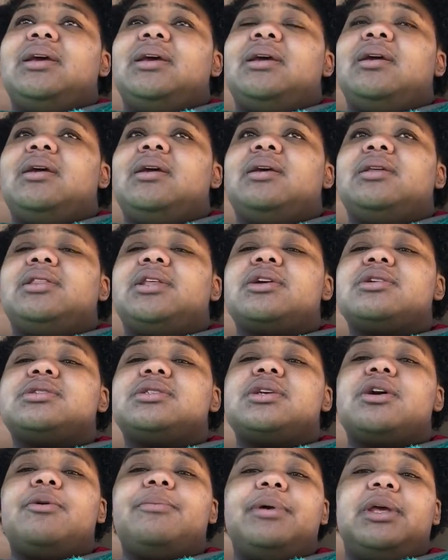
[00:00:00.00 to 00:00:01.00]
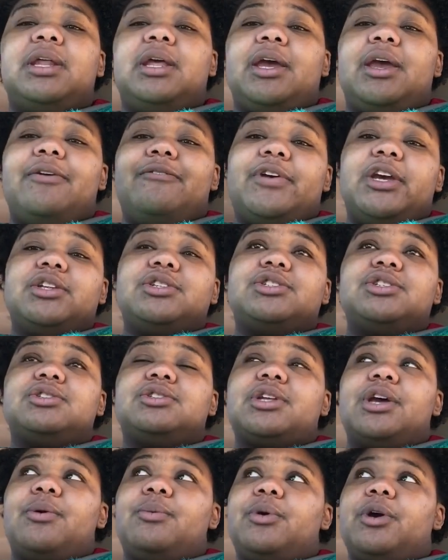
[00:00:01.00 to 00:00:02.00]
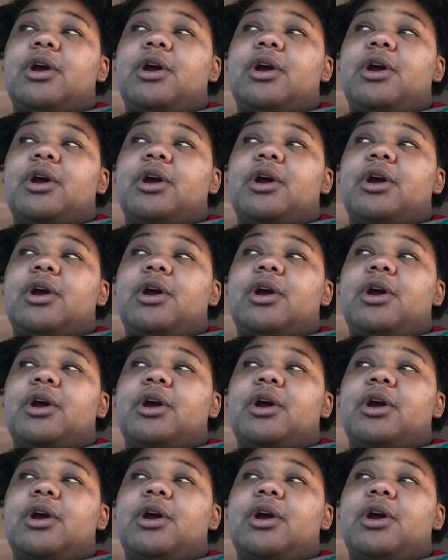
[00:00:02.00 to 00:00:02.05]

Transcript: there's so many adventures that we're